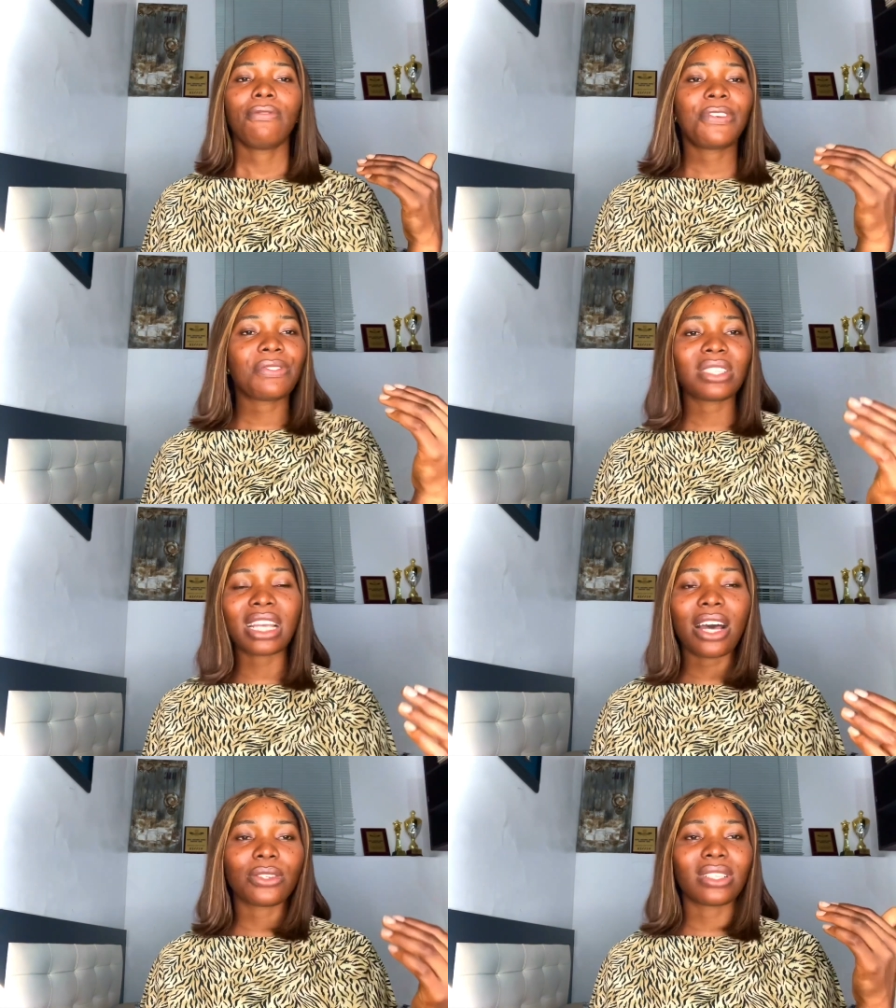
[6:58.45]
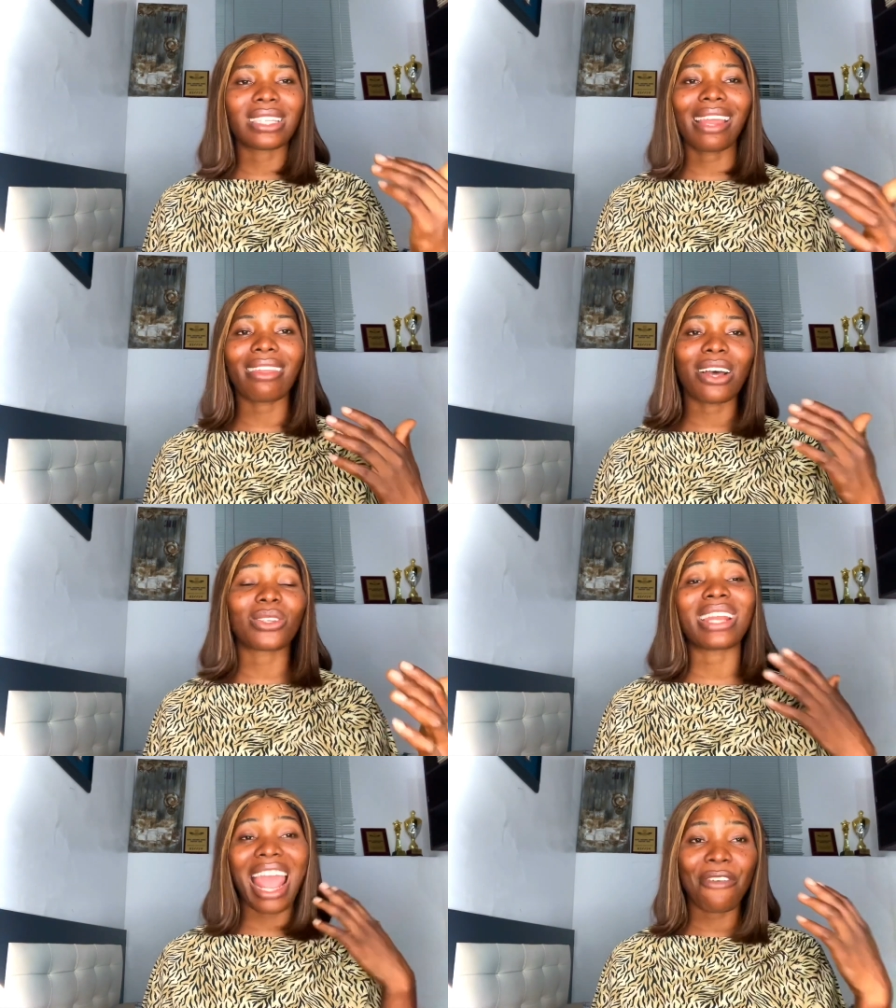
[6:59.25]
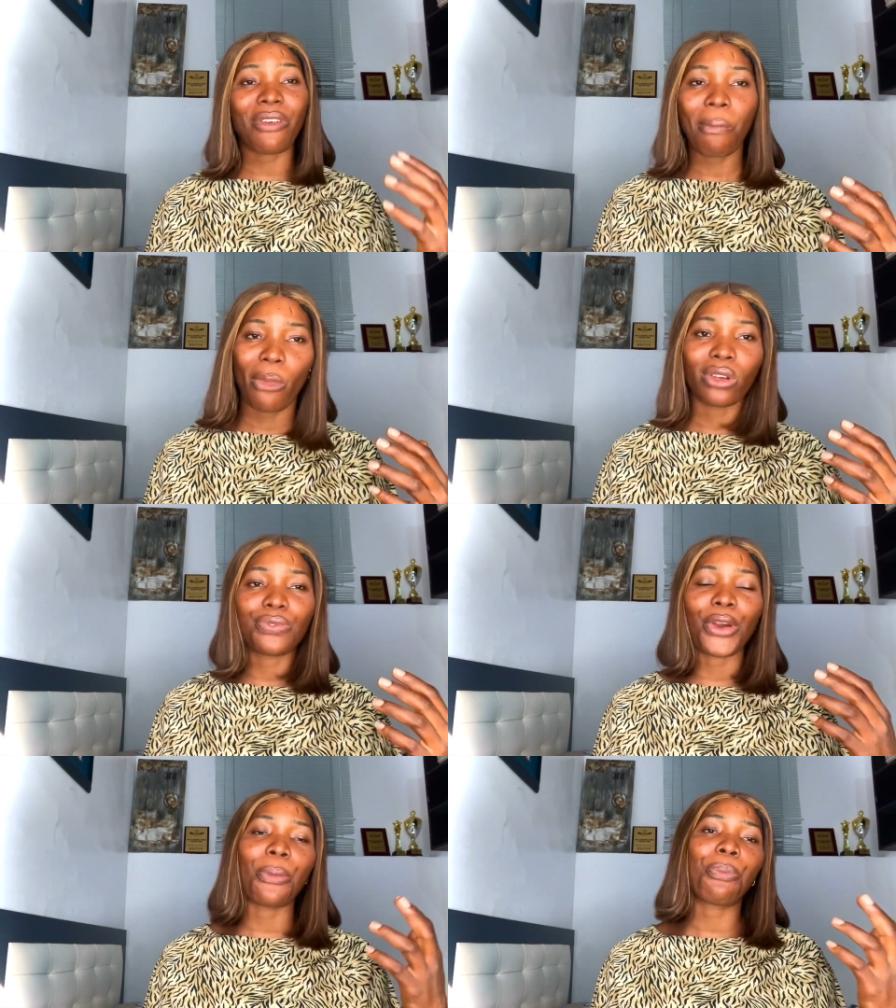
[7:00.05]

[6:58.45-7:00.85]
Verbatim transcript: 50,000, 10,000 every month for a